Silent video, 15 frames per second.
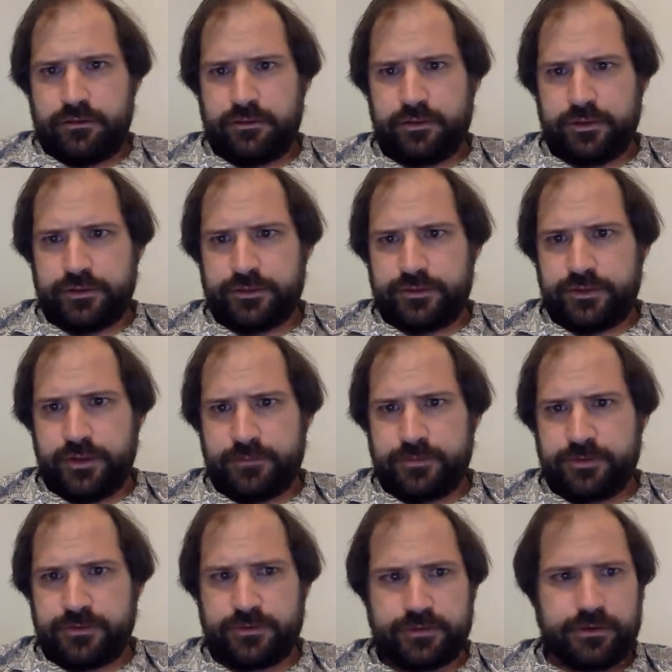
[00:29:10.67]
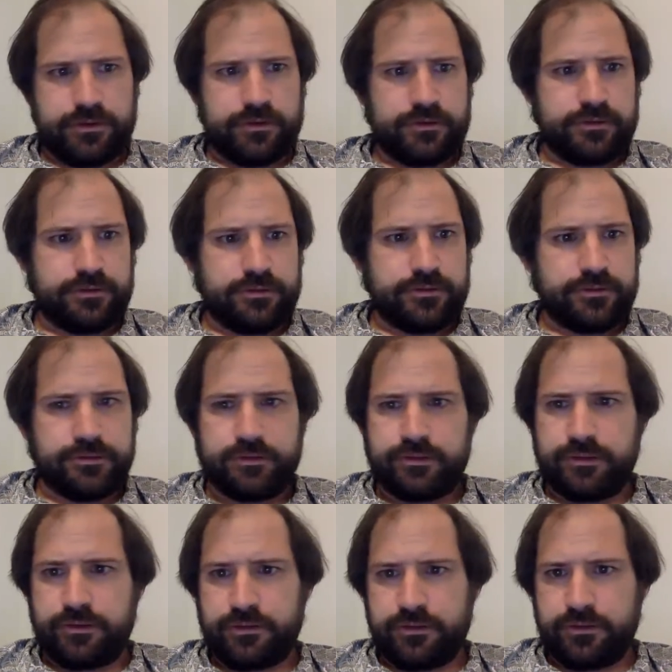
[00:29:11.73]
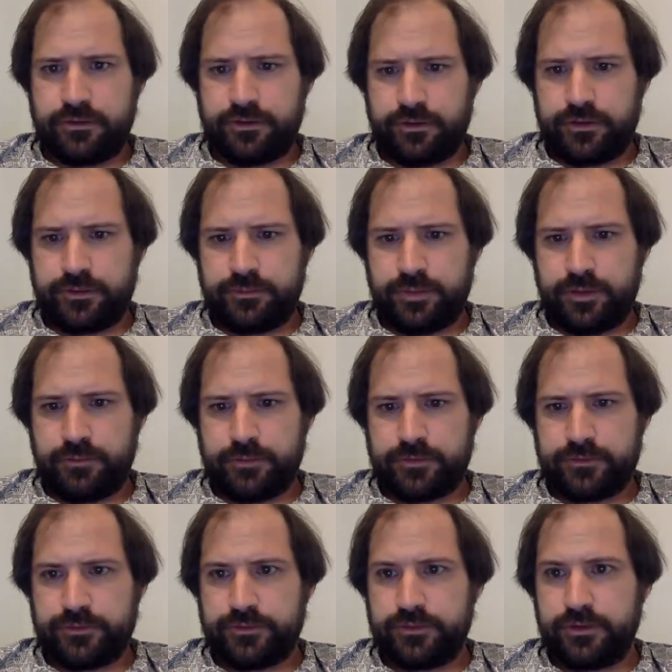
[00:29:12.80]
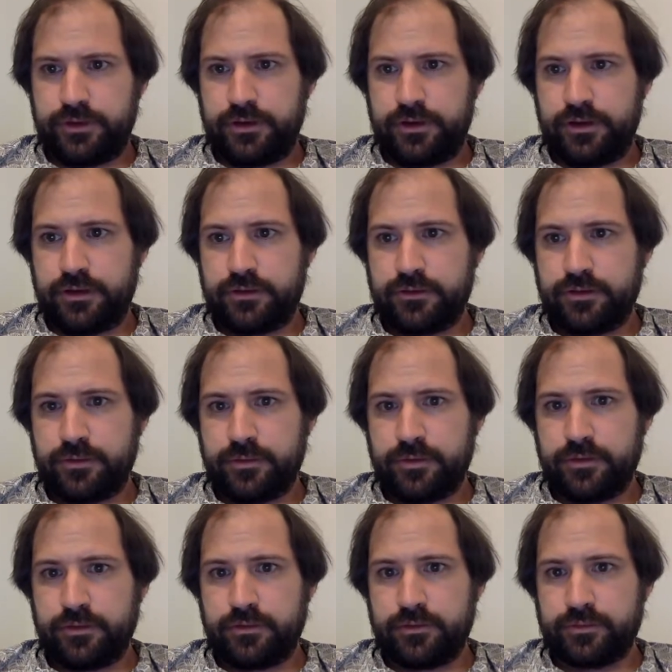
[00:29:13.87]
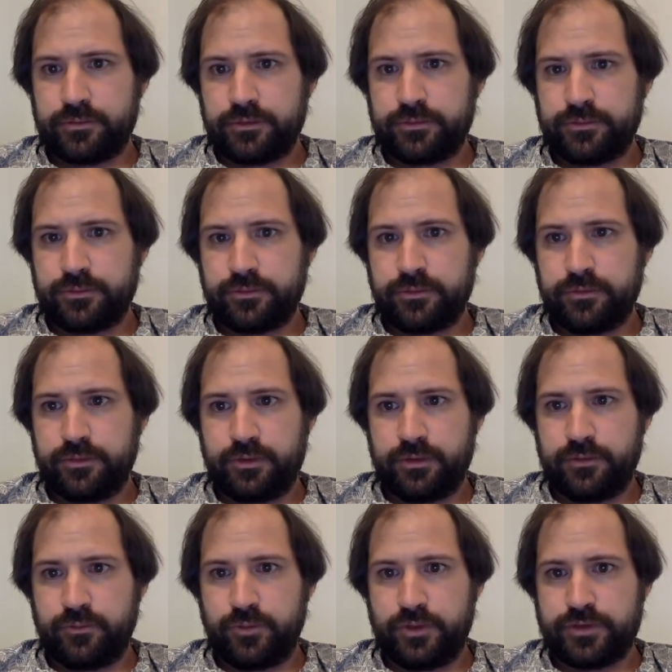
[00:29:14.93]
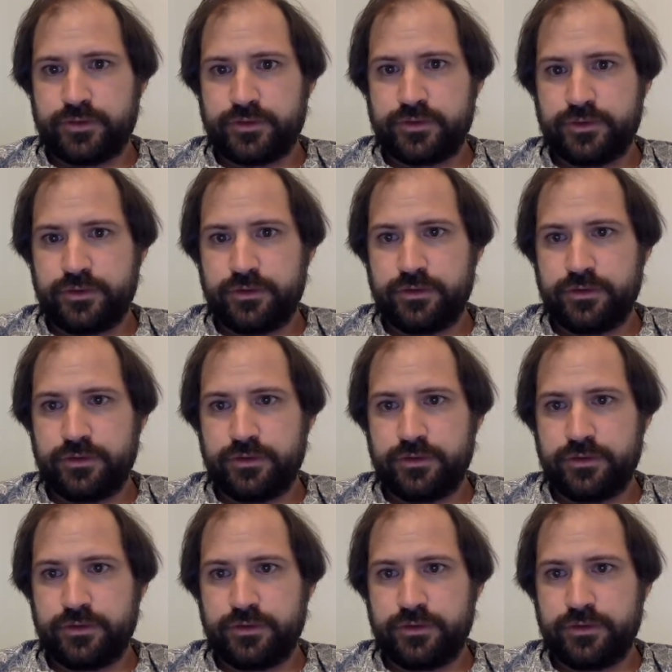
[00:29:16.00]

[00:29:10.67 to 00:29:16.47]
An exception is an experimental study, in which